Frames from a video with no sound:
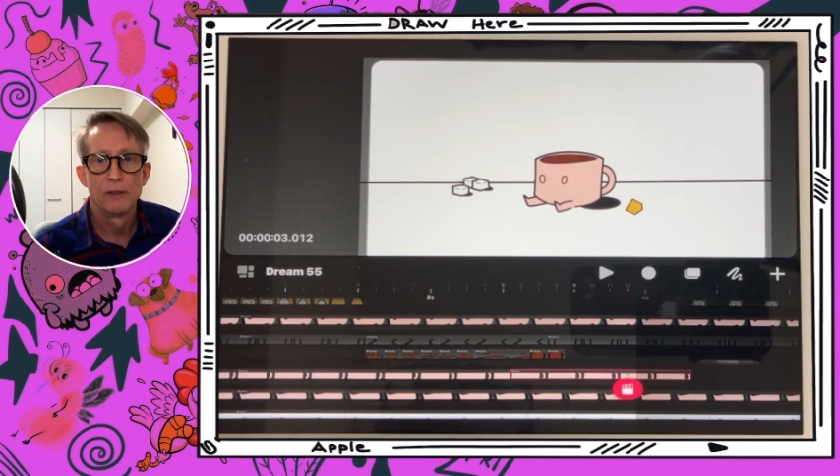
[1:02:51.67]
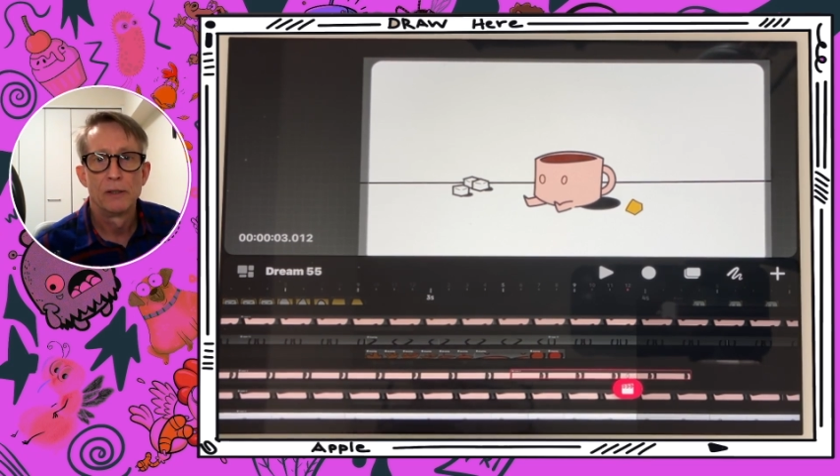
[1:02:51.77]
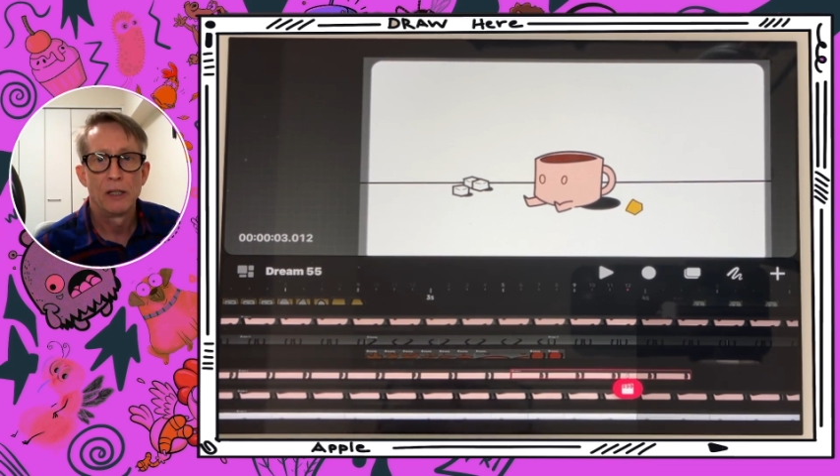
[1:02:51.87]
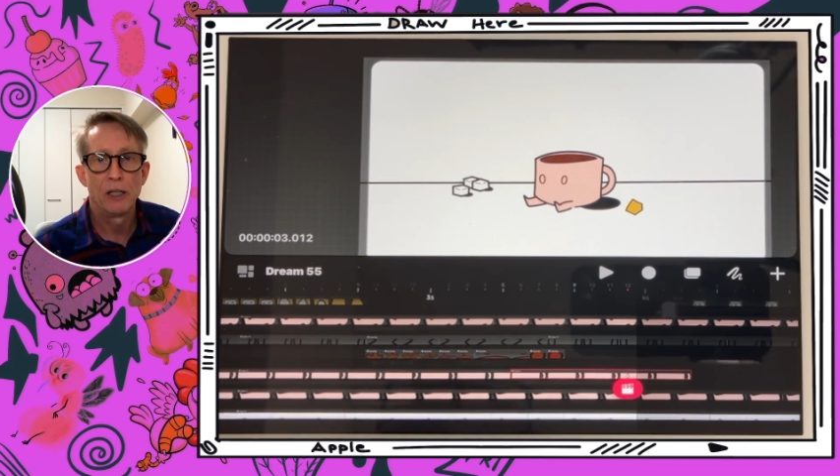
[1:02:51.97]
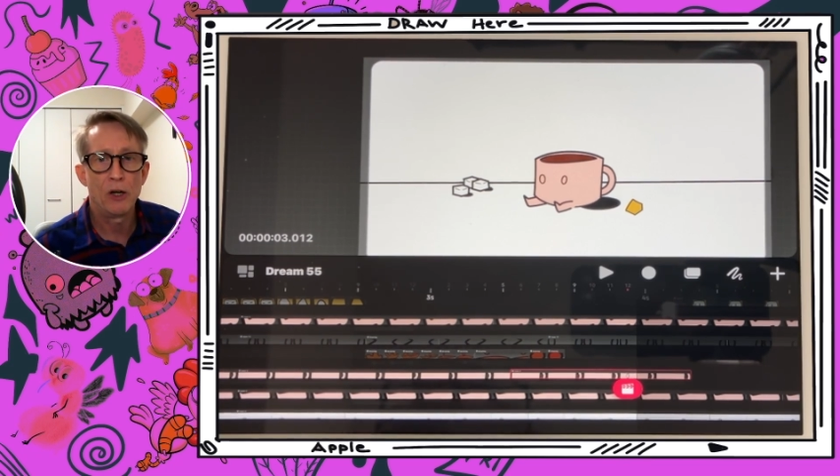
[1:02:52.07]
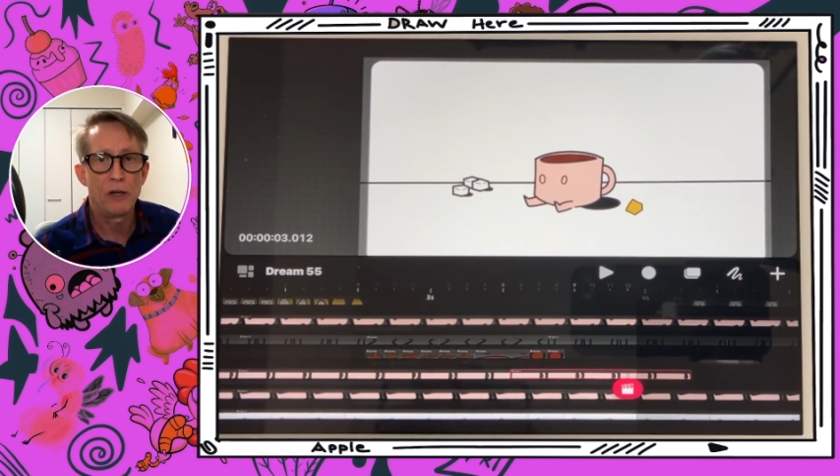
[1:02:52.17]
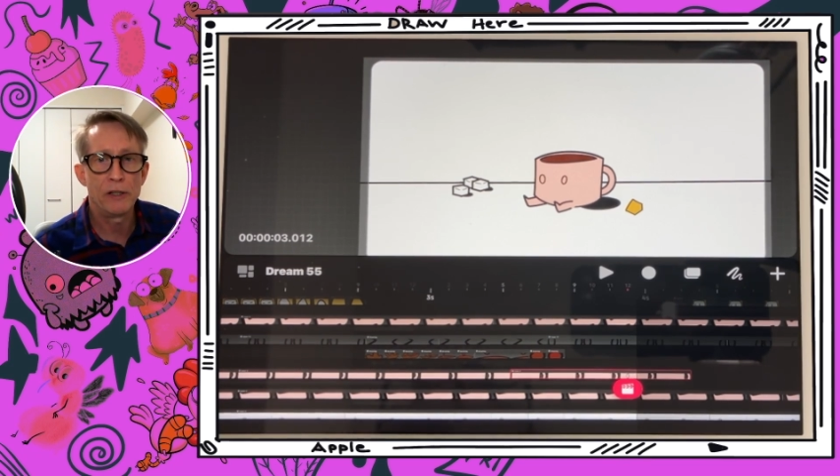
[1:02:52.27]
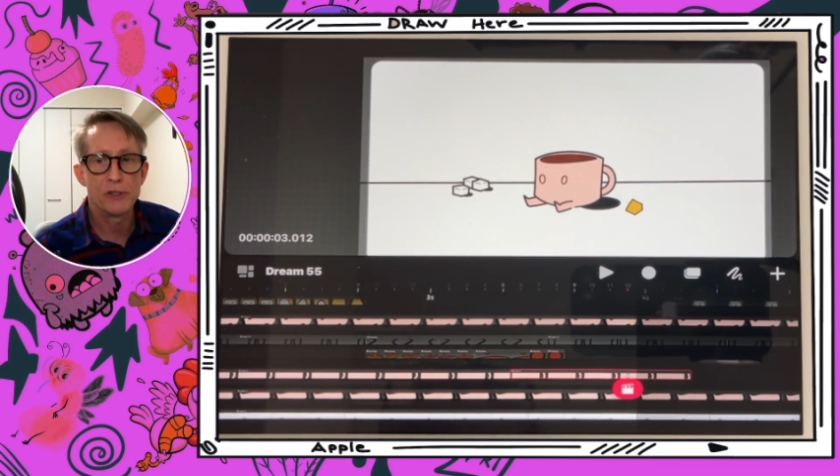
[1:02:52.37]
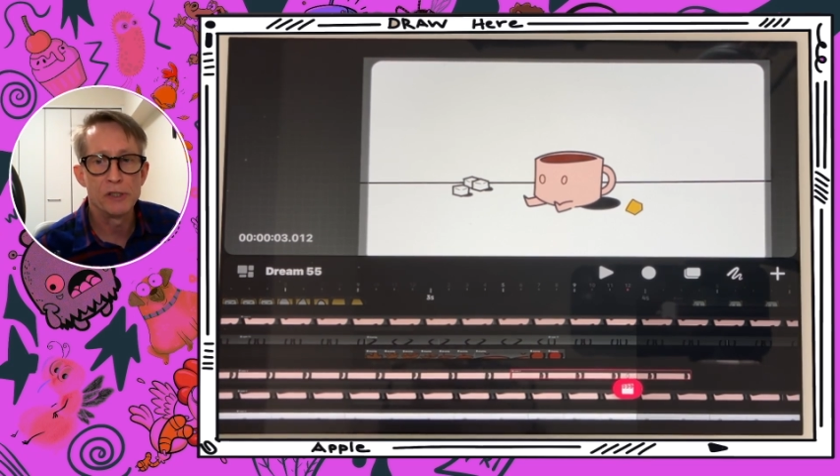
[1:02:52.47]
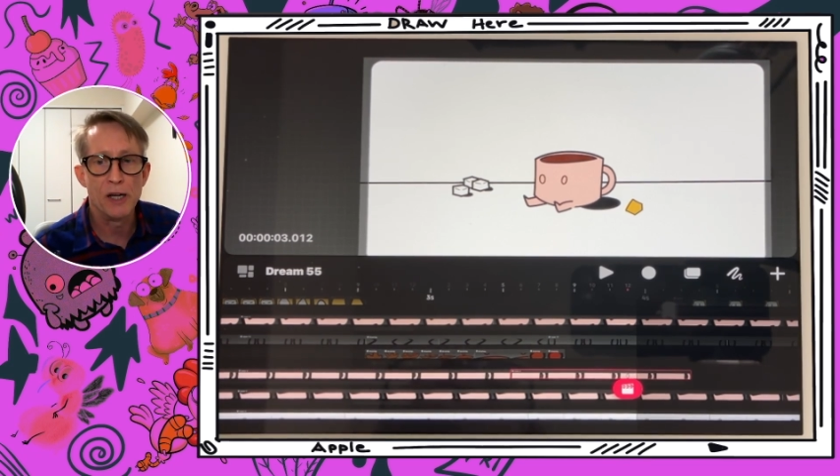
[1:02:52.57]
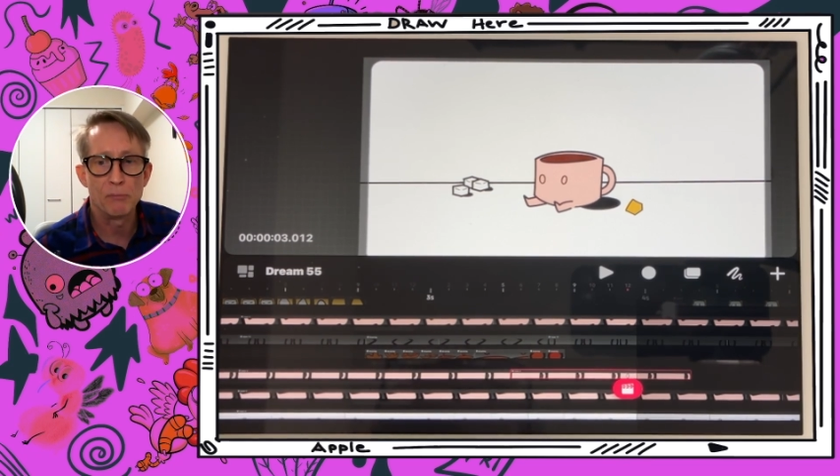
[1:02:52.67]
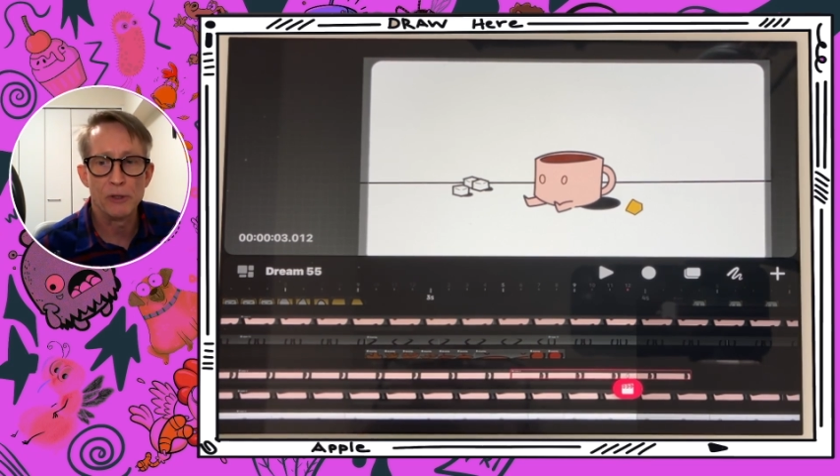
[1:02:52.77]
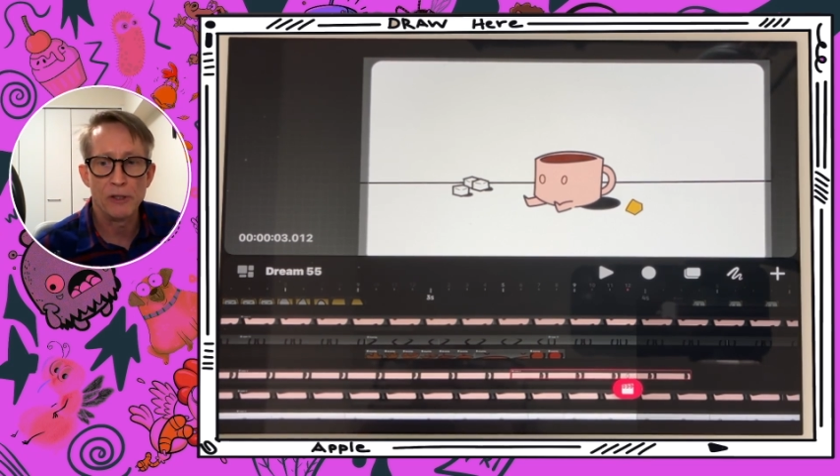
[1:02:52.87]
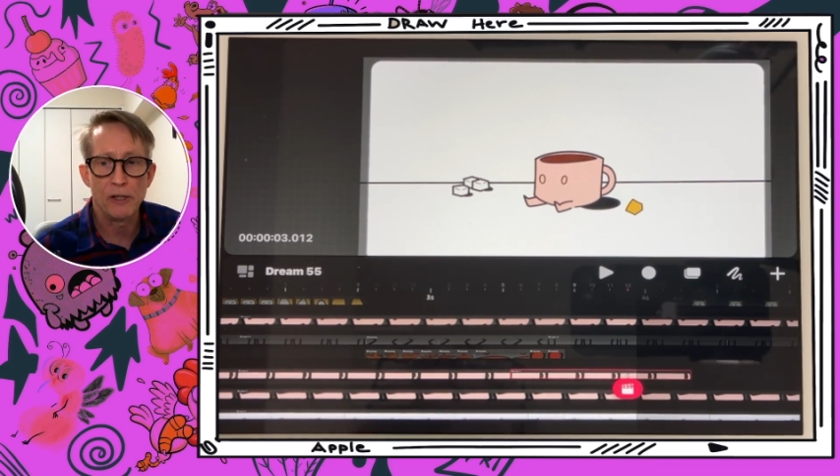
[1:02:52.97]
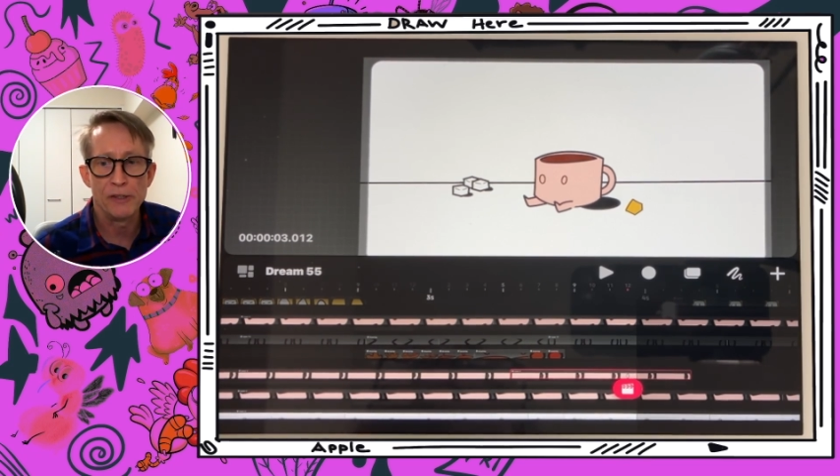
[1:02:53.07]
large number
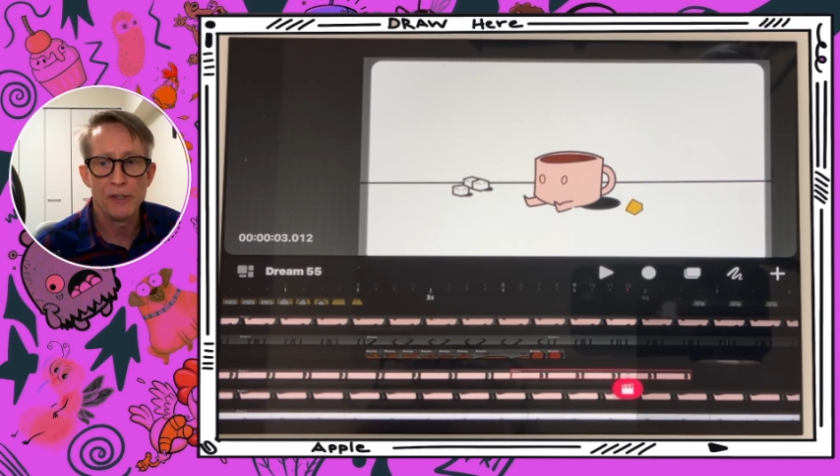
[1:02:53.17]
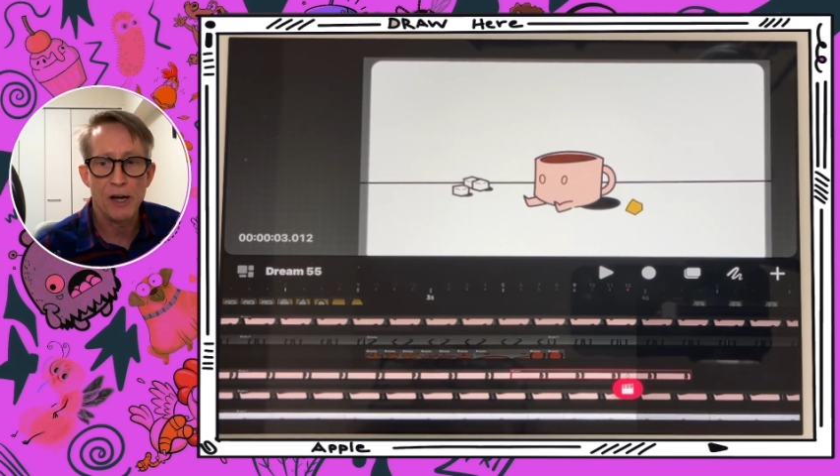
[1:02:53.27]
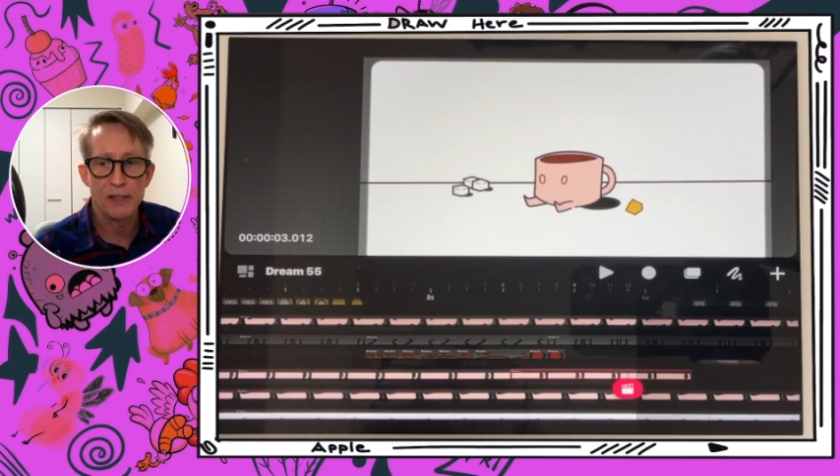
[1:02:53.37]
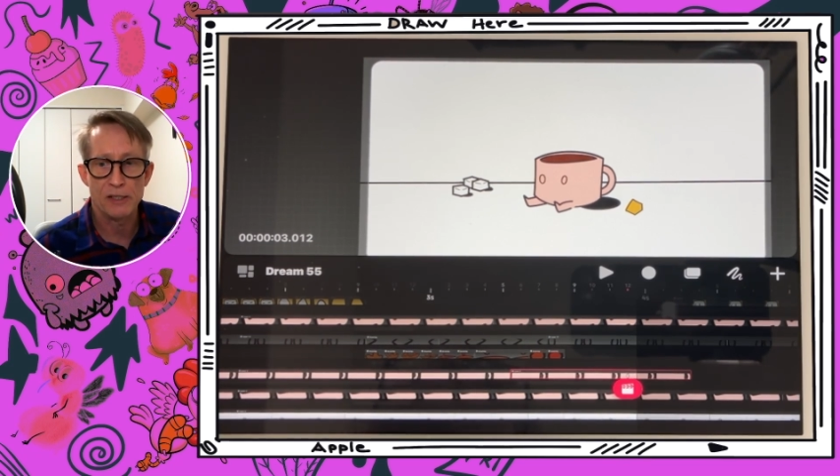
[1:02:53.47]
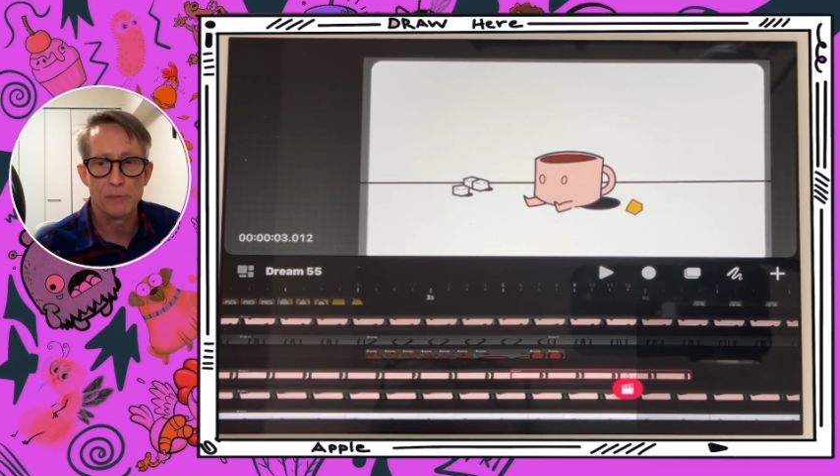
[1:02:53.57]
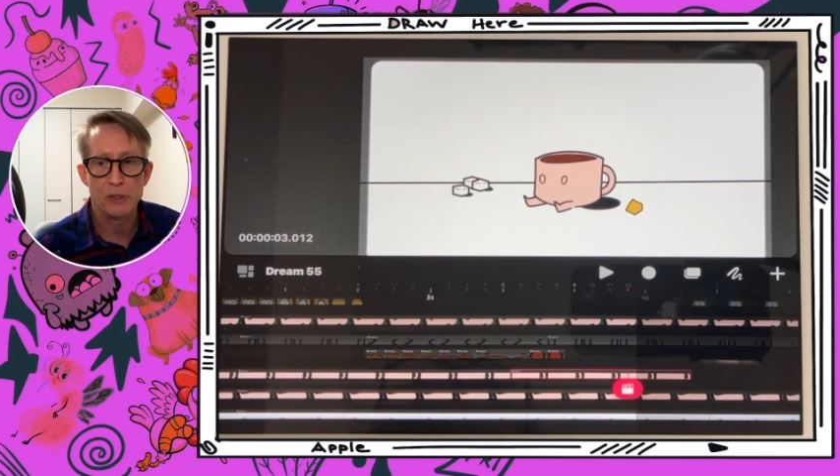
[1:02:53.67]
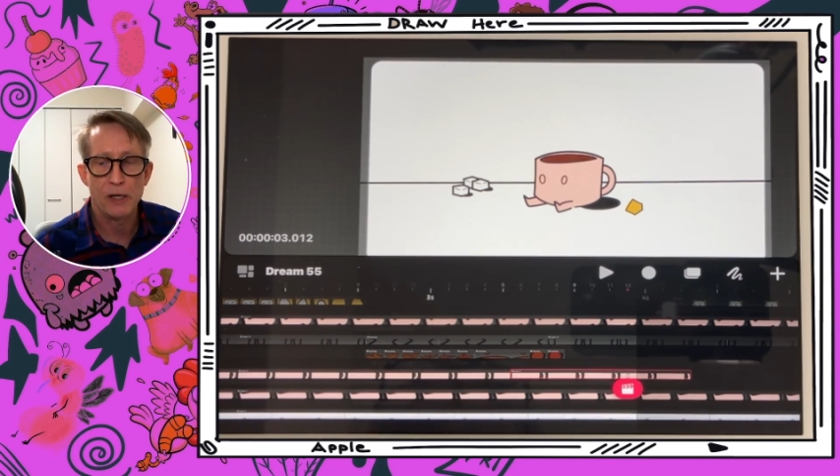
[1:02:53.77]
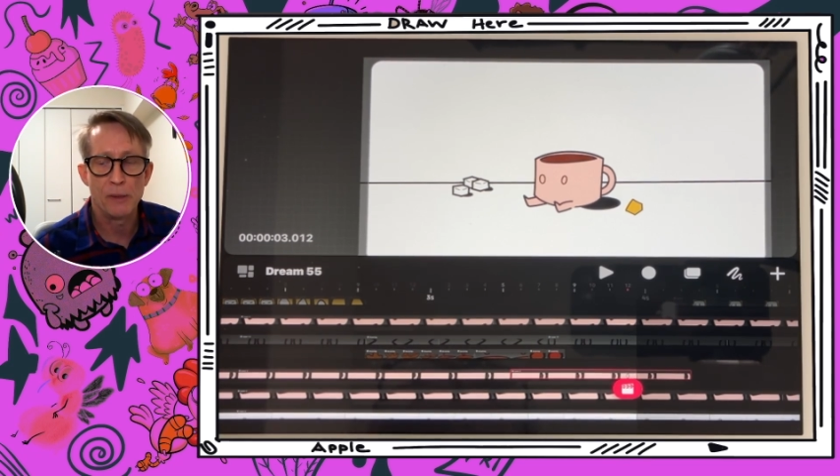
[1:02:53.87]
are not subscribed.